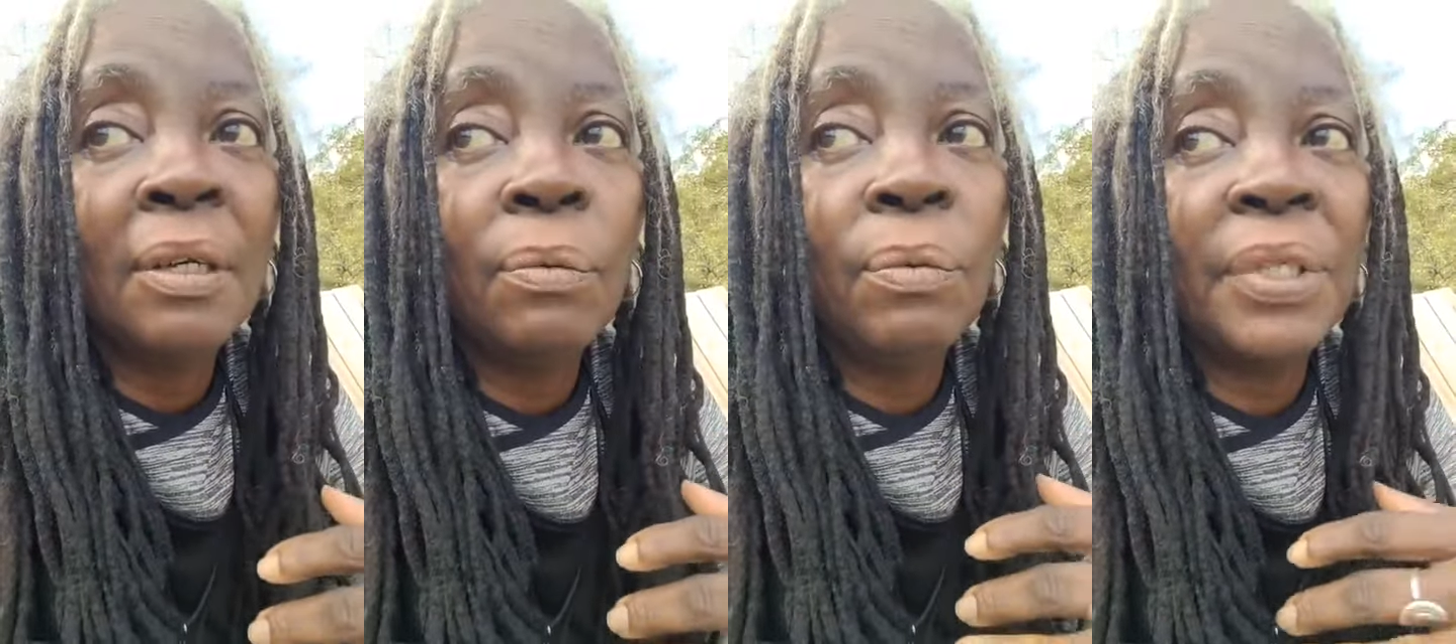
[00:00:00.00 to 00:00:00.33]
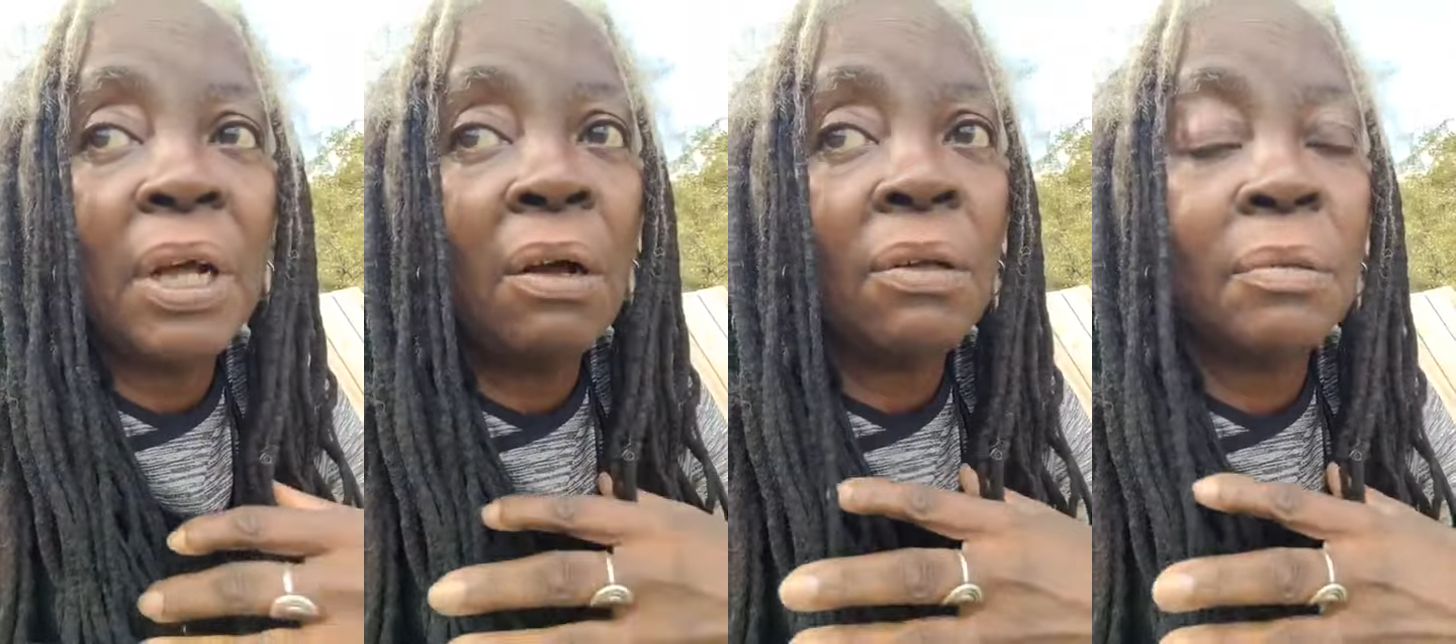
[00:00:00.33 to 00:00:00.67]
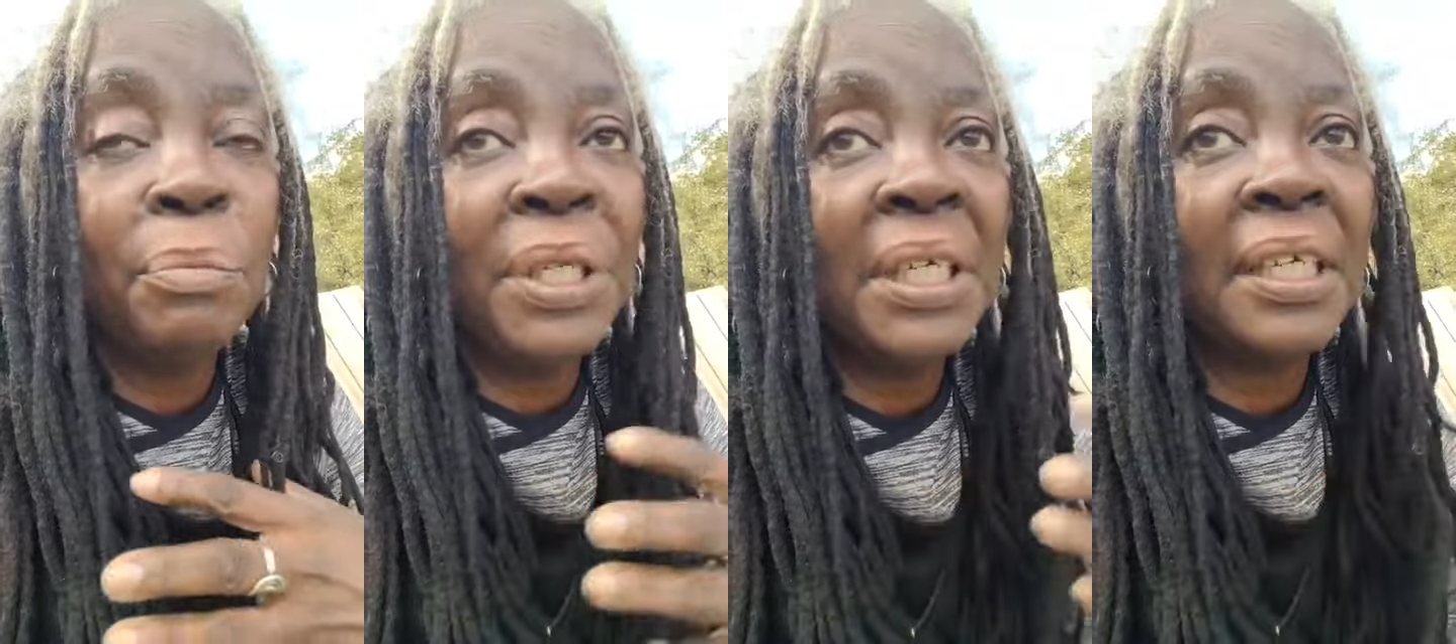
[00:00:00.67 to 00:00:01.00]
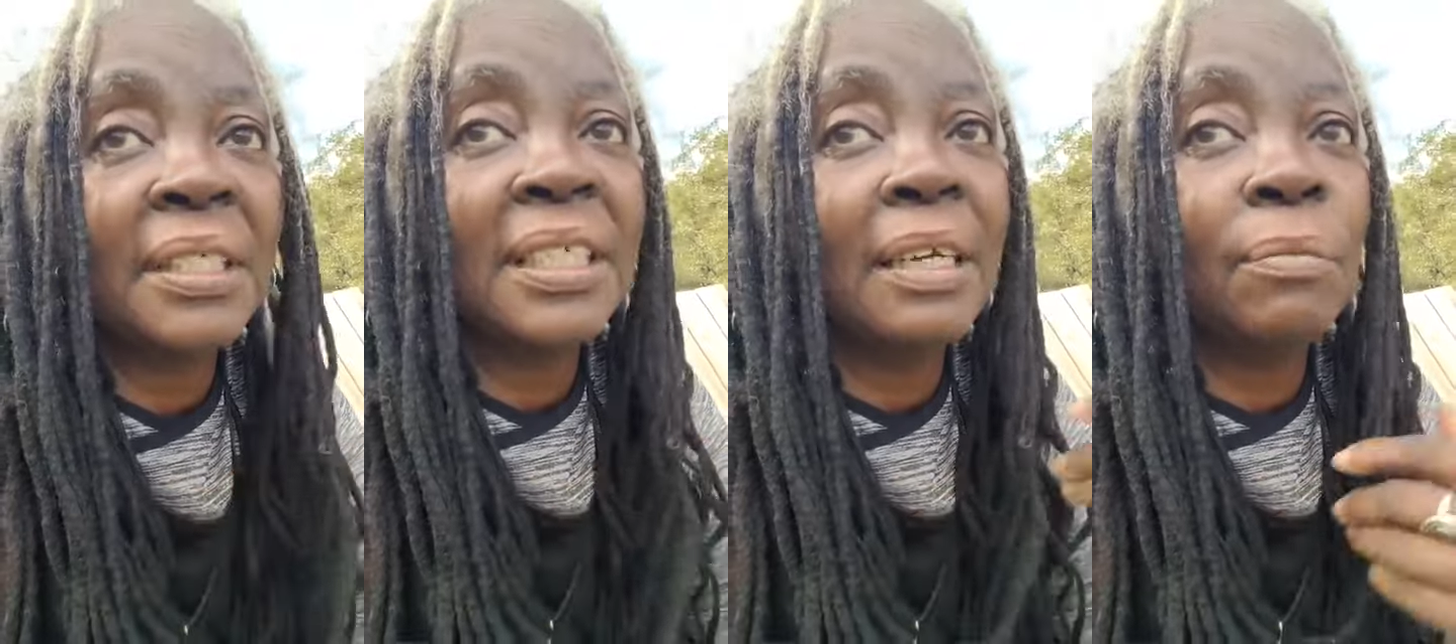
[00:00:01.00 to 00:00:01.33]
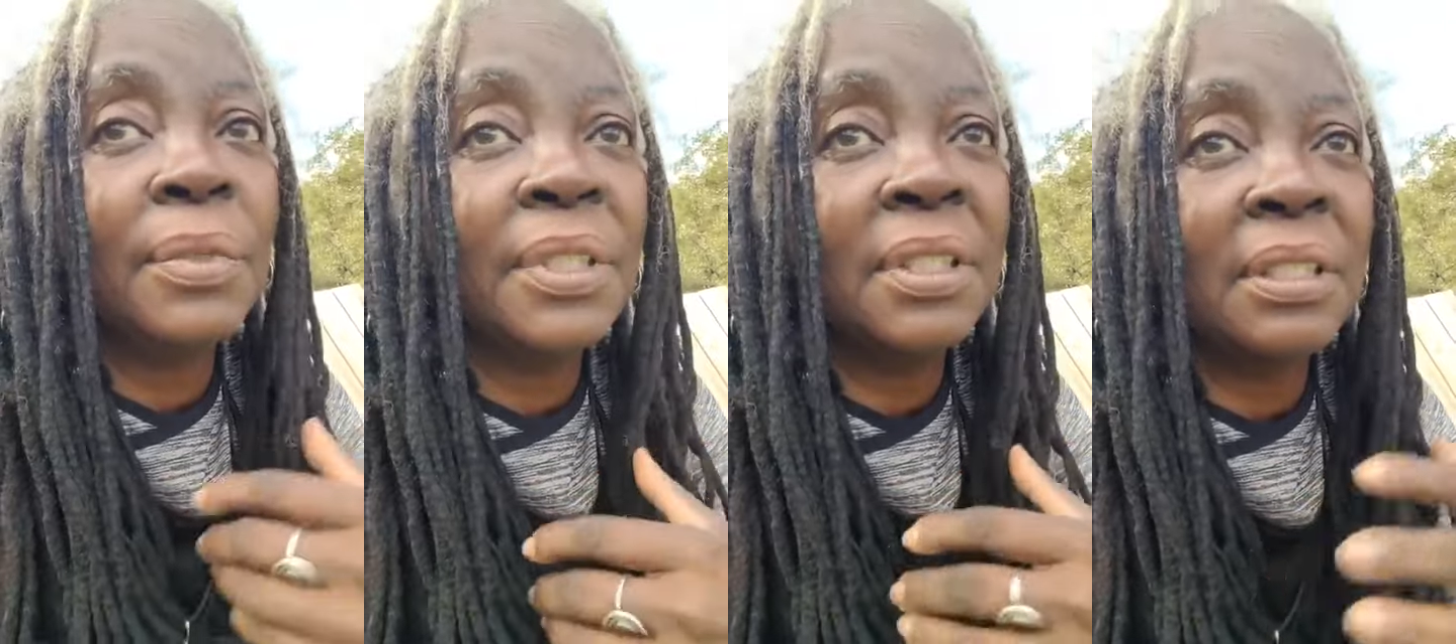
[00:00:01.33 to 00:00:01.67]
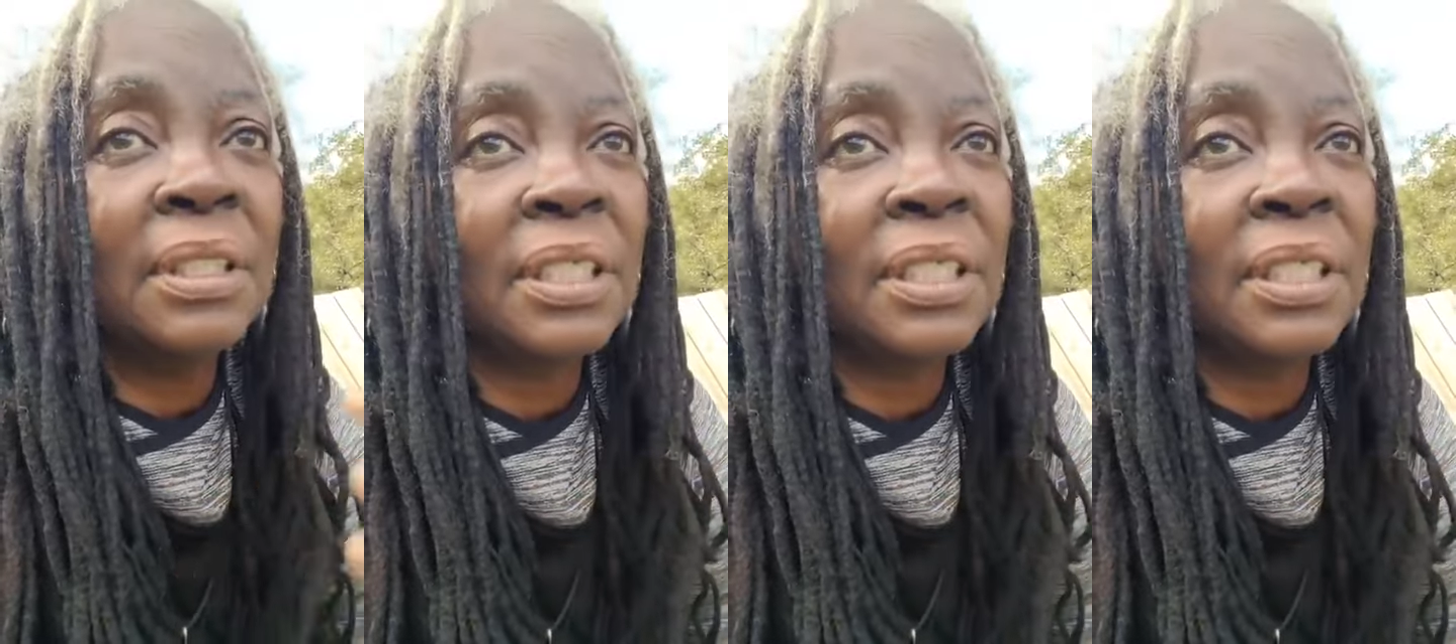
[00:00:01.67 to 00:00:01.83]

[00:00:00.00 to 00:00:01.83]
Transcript: with all the BS that was